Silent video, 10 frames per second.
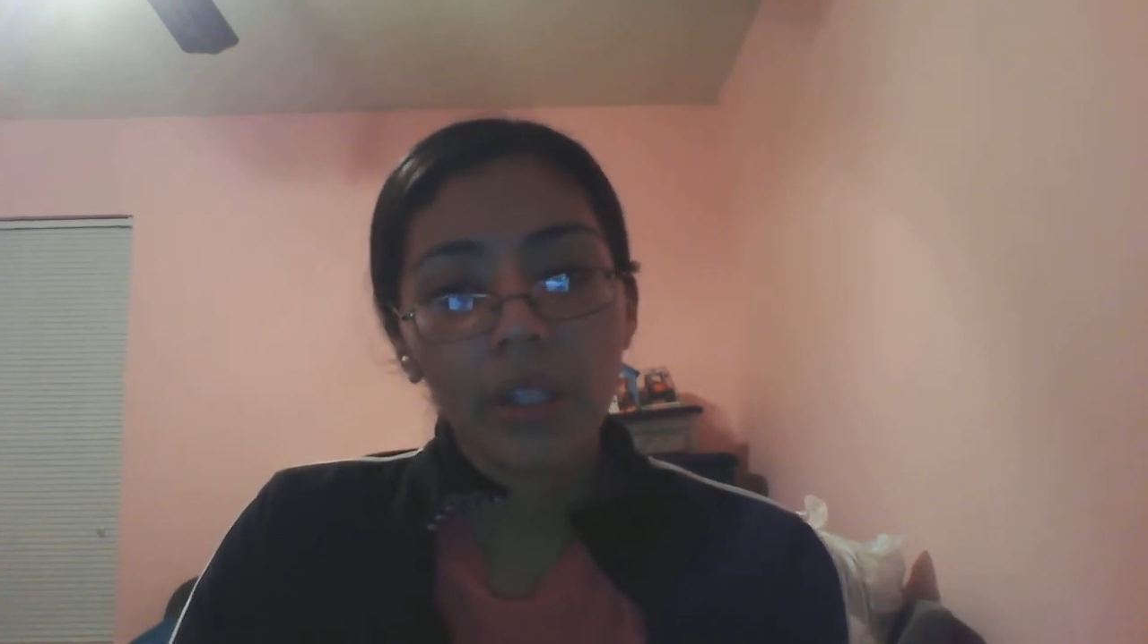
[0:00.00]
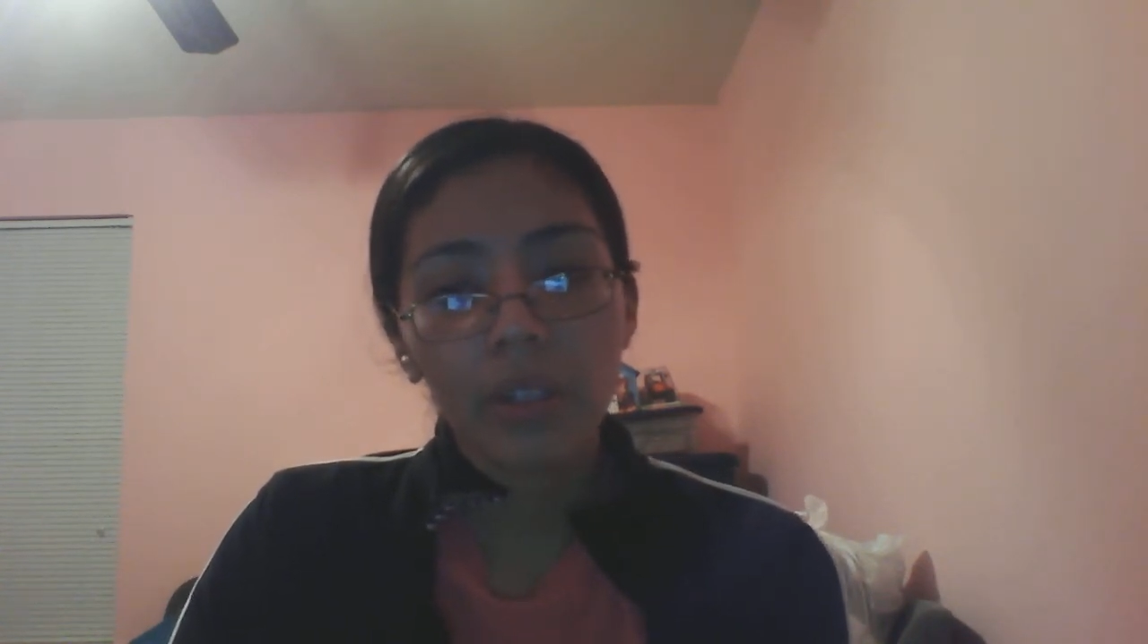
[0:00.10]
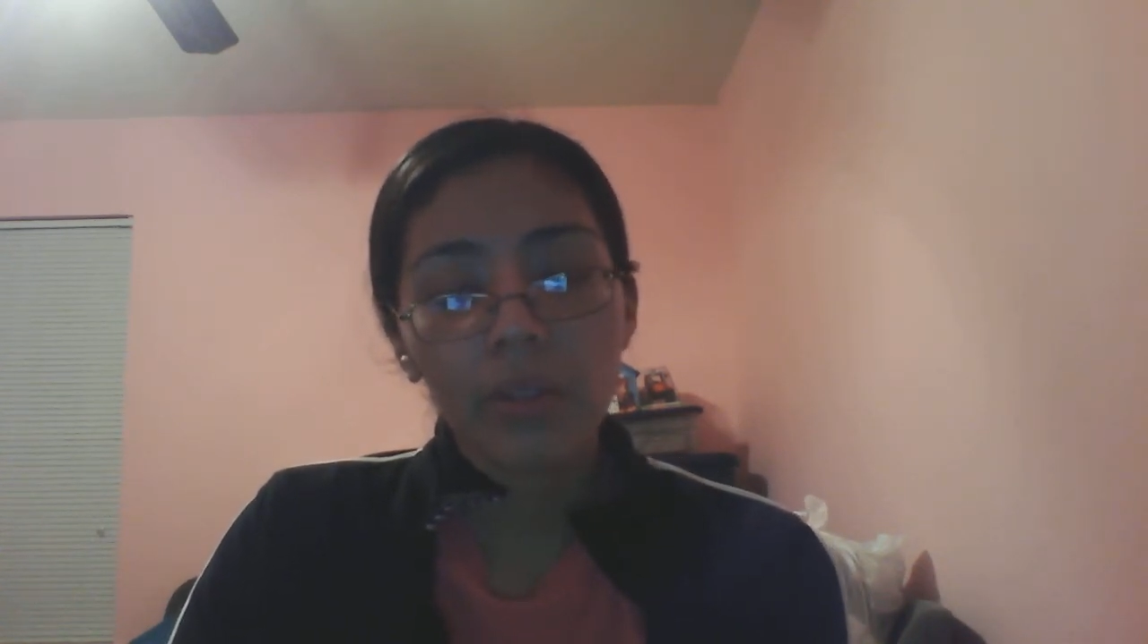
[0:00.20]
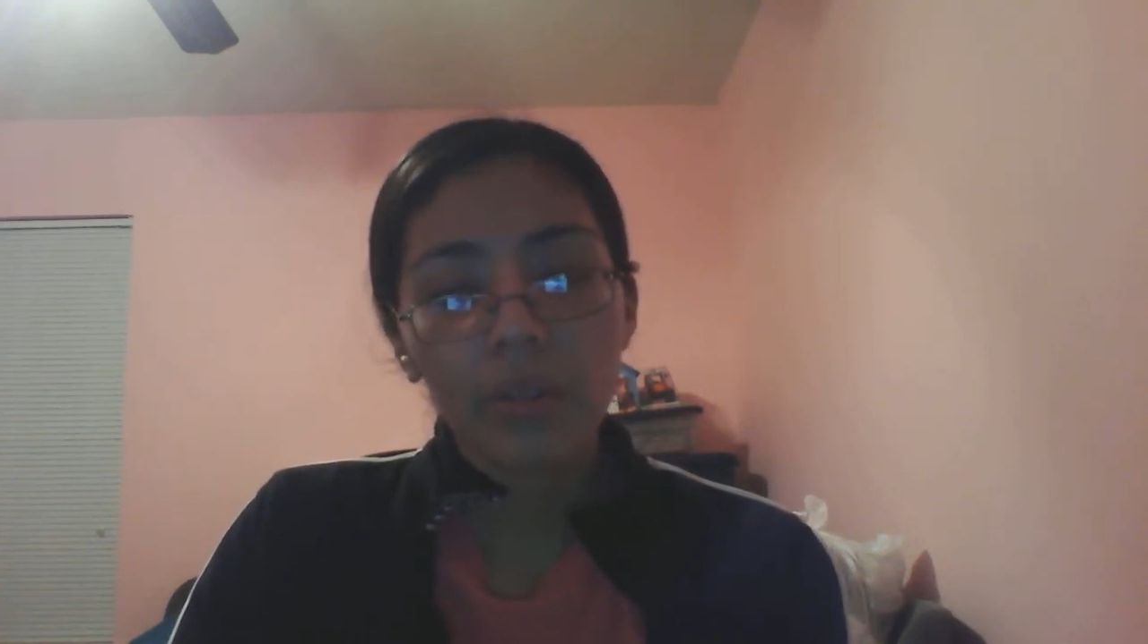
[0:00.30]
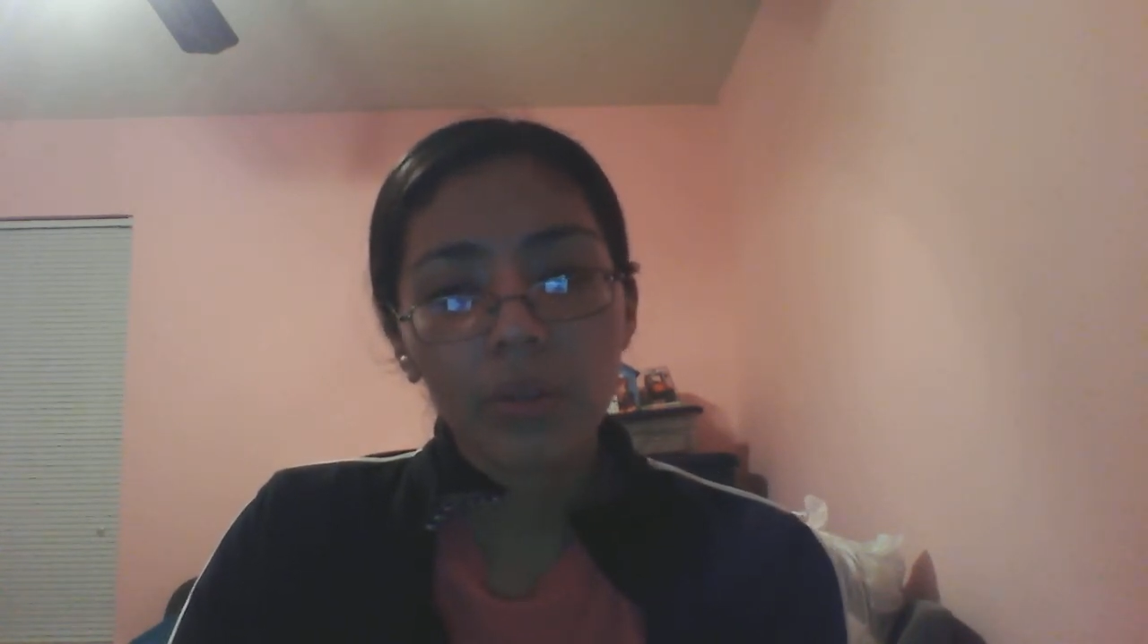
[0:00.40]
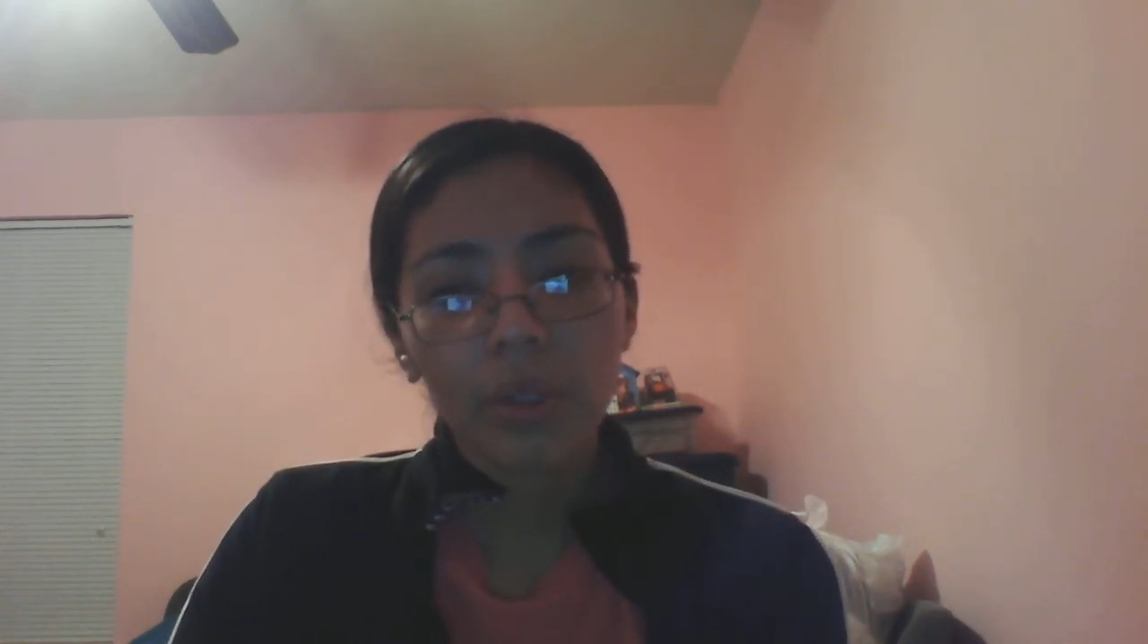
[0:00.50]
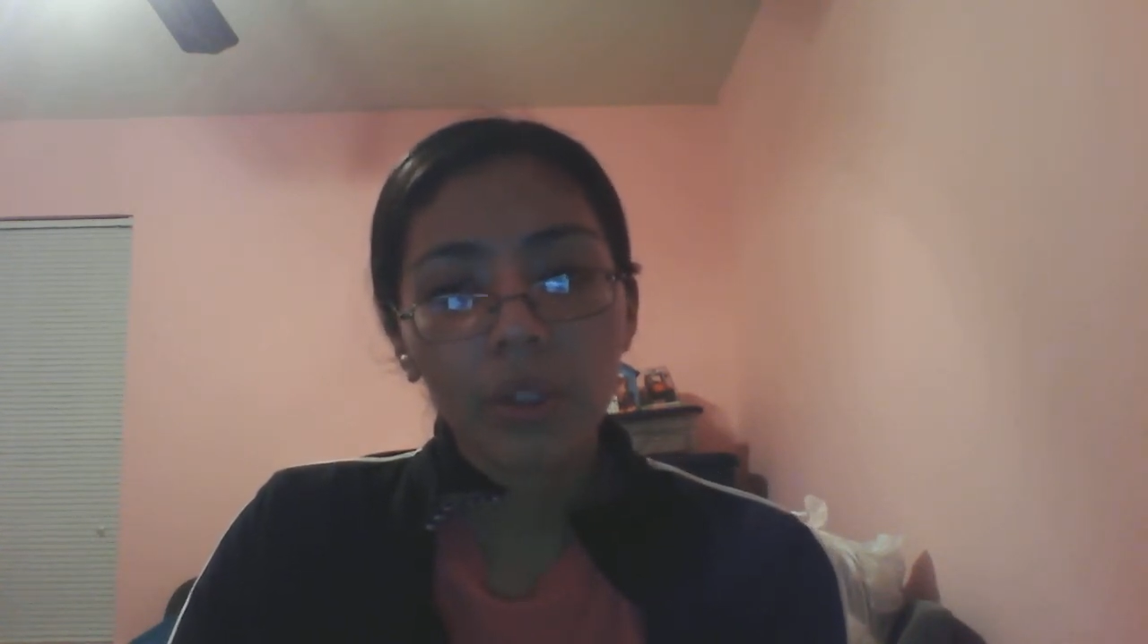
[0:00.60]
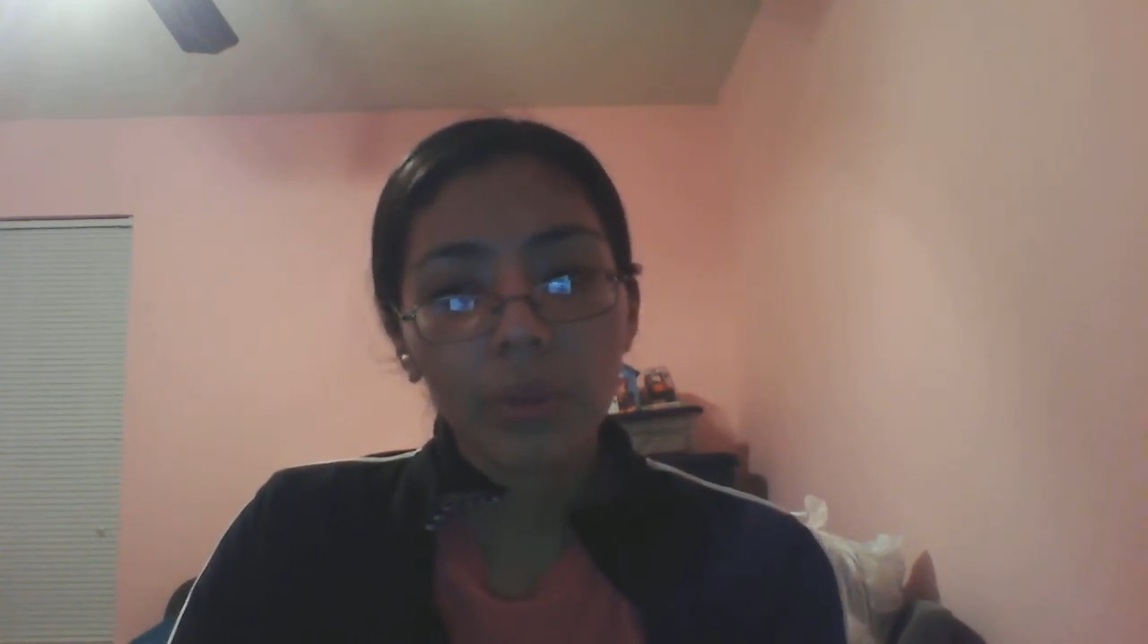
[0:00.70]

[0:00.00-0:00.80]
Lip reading: and so it's really